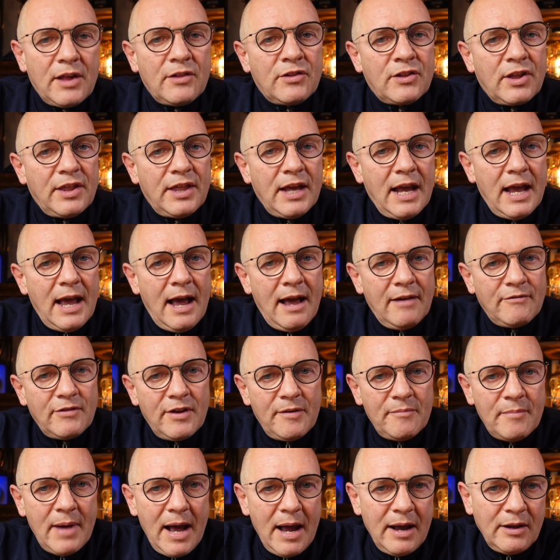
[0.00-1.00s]
So there I have
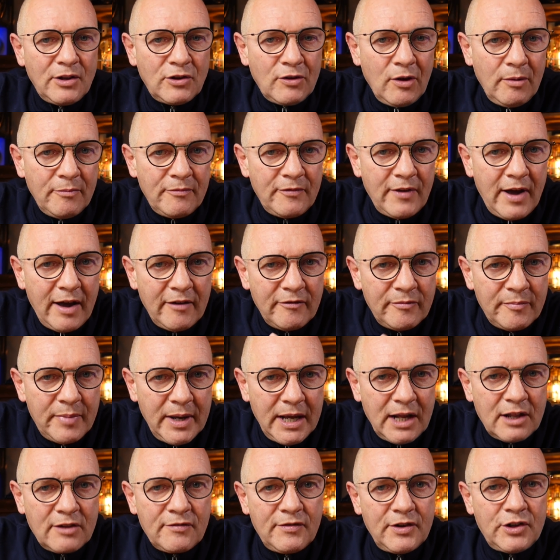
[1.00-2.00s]
it, my top 5
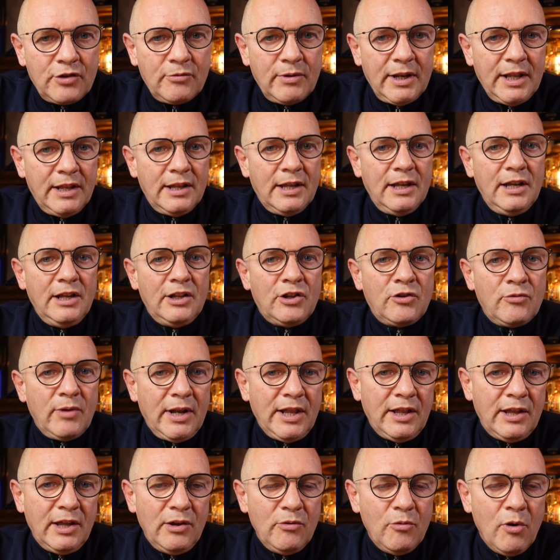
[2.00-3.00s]
picks for
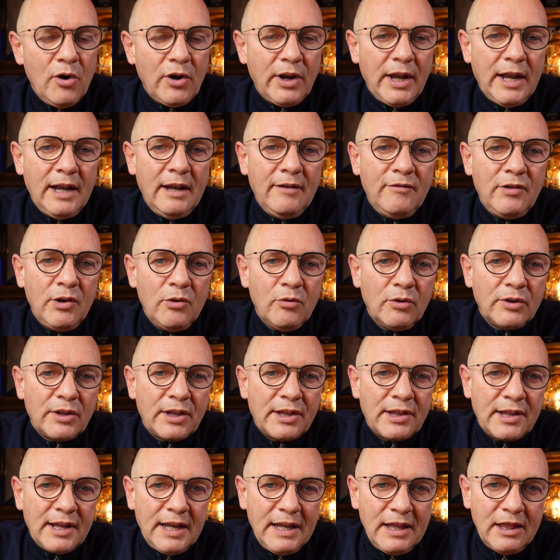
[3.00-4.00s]
2021. And if you want to
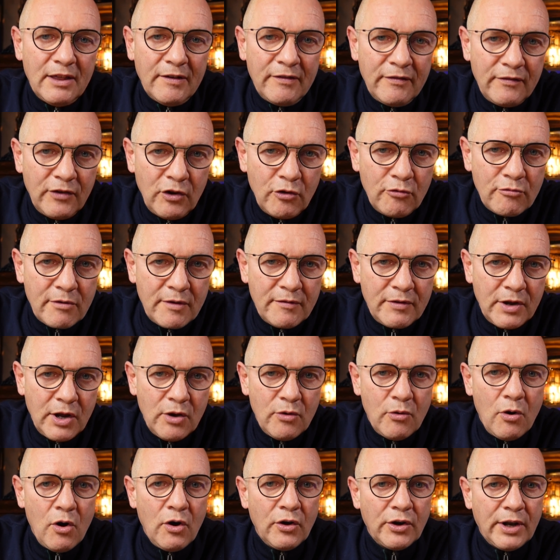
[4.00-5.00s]
see the full
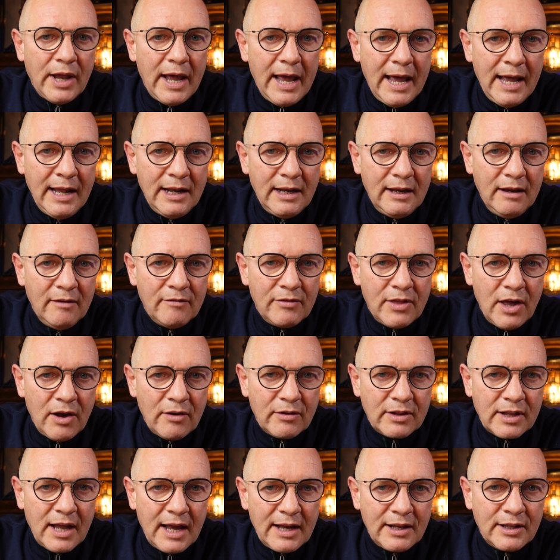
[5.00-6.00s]
review on any of
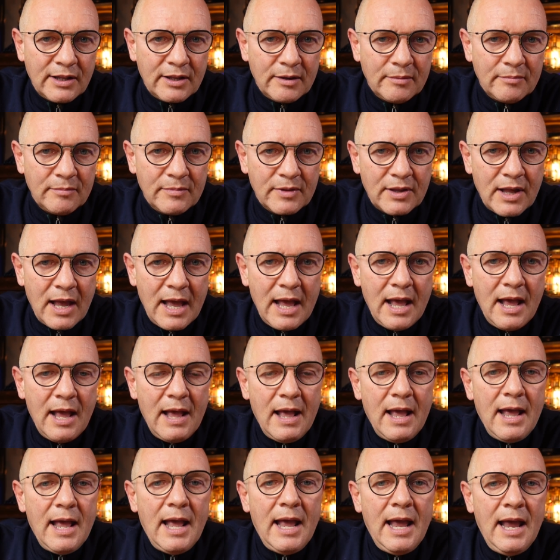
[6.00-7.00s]
those items,
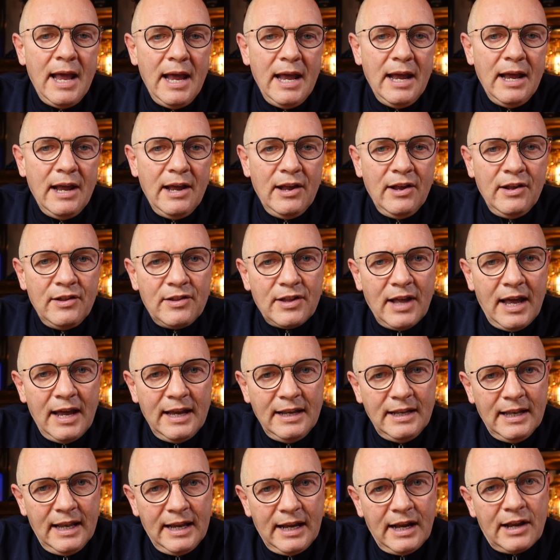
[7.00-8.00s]
here is a
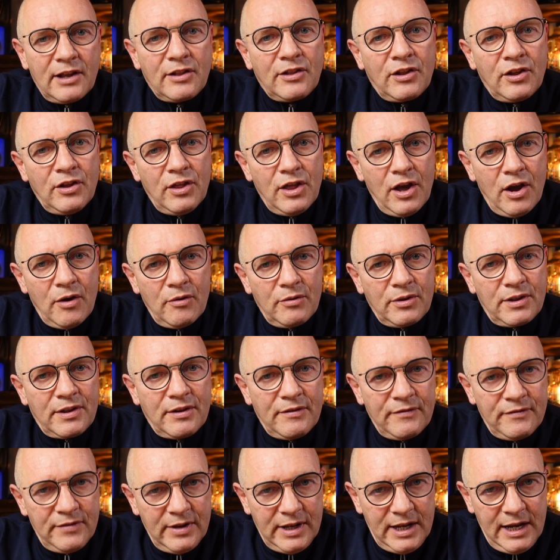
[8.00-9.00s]
link to those
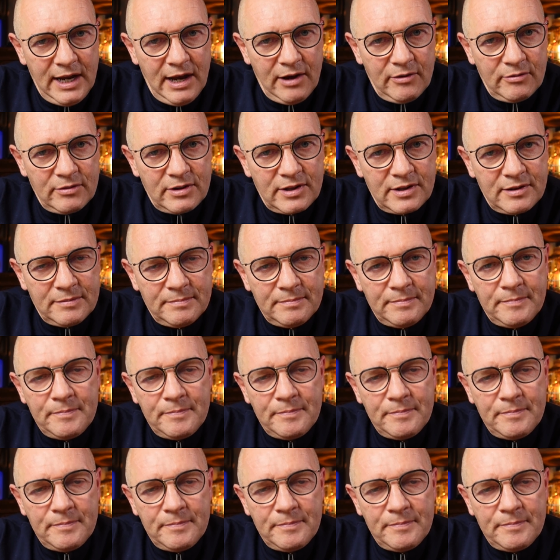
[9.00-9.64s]
videos.